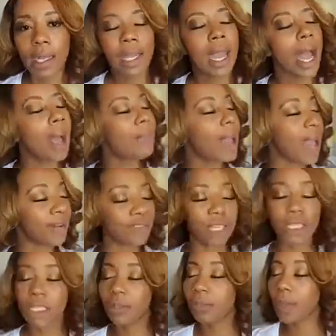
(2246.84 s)
I'm having
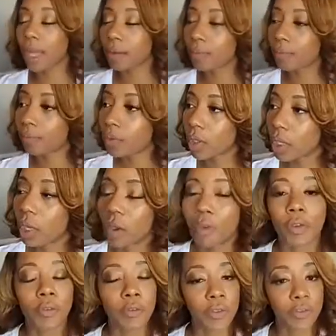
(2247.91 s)
this event
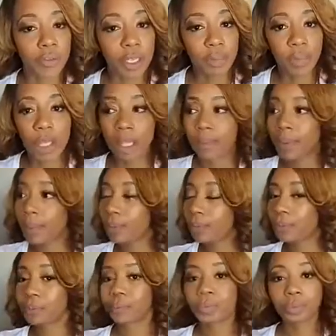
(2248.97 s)
for 50 people
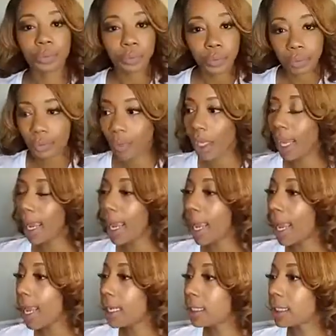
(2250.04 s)

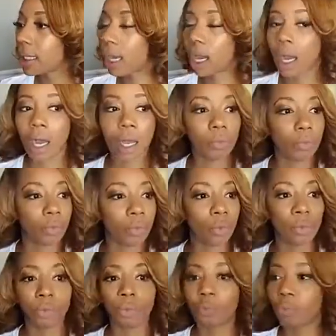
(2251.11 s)
and
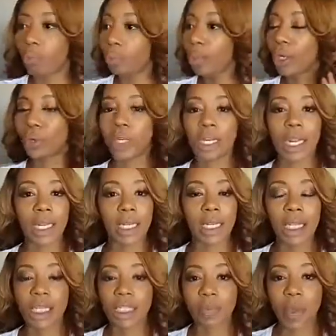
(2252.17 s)
we don't need
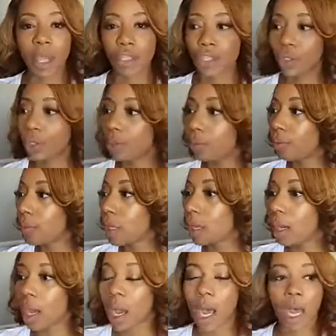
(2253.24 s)
anything special.
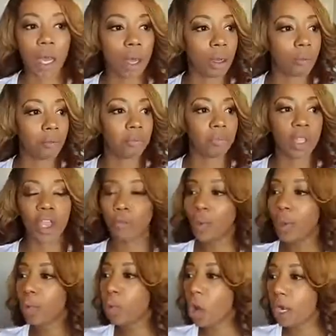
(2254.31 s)
If we
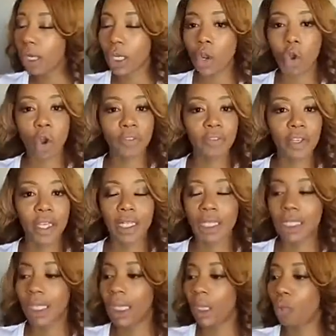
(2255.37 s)
wanted coffee and
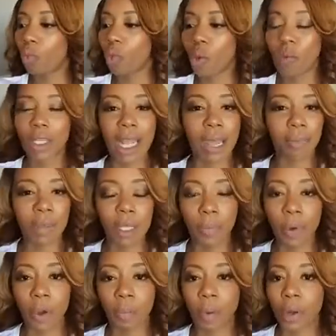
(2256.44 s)
tea, what would that be
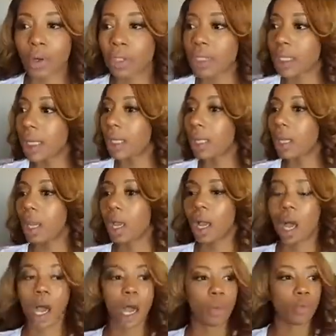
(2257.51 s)
per person?
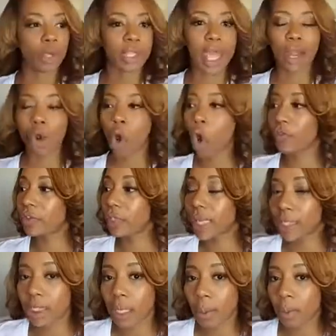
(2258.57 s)
Would that offset
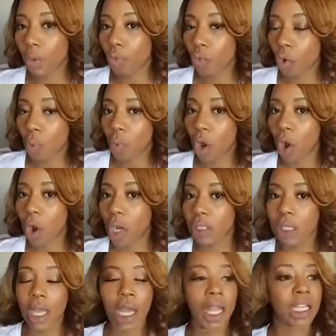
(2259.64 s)
some of the room
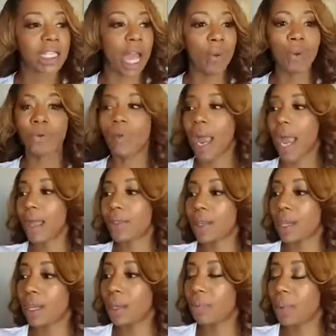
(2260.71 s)
costs? Because I would
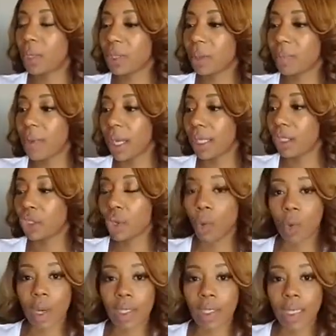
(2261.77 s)
rather put the money
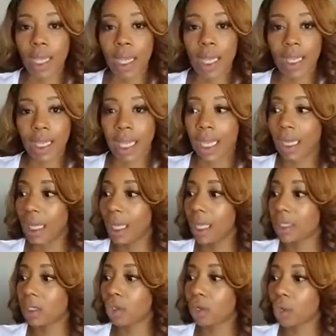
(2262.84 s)
towards getting,
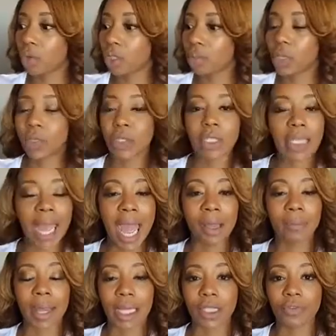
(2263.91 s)
some little snack
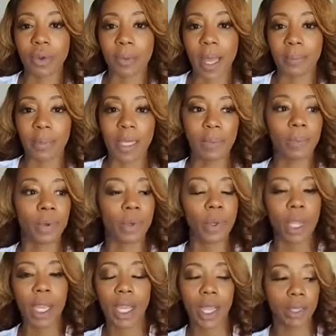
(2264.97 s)
bites for my people
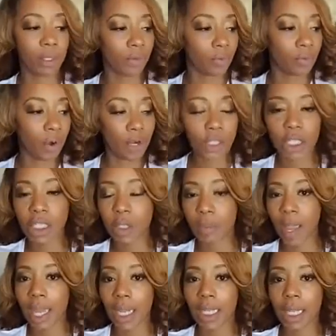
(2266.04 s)
versus
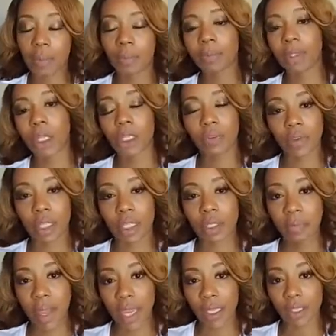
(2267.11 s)
paying them just for the
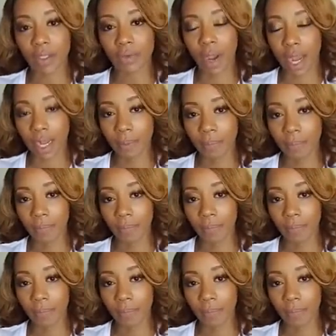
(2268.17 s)
space, right?